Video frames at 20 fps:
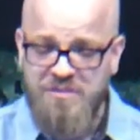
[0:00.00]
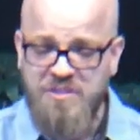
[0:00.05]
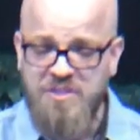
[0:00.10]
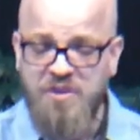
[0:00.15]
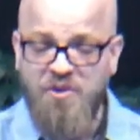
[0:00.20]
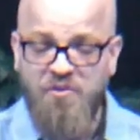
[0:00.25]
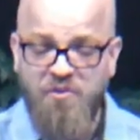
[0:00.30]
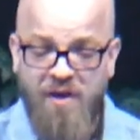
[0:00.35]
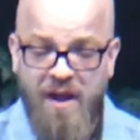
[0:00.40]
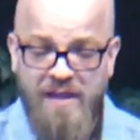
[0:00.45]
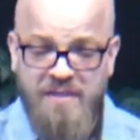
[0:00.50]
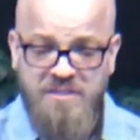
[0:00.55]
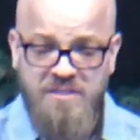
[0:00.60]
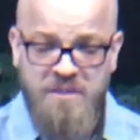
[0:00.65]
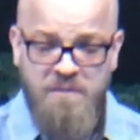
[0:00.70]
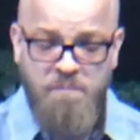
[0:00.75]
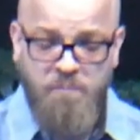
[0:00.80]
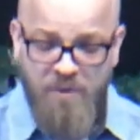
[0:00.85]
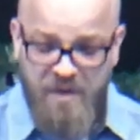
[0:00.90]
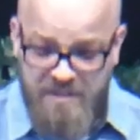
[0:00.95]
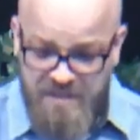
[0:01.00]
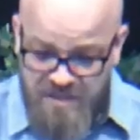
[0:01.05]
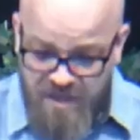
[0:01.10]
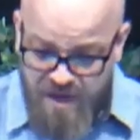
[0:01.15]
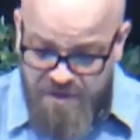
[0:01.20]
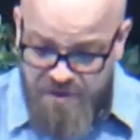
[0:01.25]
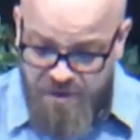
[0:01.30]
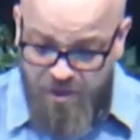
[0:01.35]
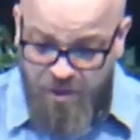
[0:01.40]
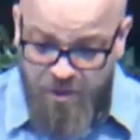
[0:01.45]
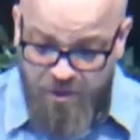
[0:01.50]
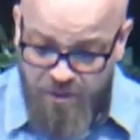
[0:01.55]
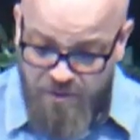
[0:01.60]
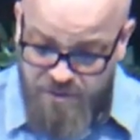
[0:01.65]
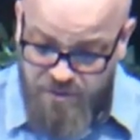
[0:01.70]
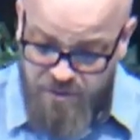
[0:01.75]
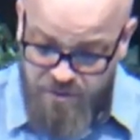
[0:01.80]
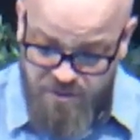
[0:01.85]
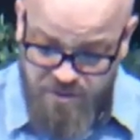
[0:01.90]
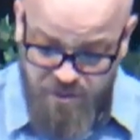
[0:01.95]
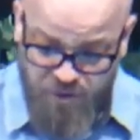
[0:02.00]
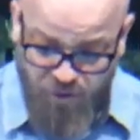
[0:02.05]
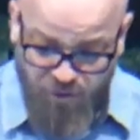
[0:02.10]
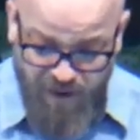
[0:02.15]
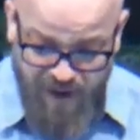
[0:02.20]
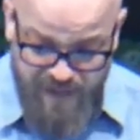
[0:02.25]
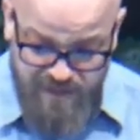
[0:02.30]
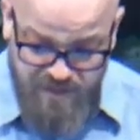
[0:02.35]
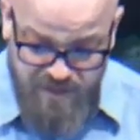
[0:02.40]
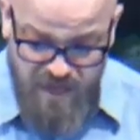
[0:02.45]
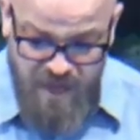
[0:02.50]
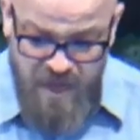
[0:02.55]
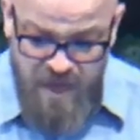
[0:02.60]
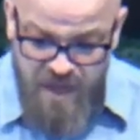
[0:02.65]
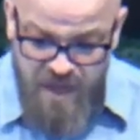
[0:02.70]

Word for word: to Christ and brings other closer to Christ,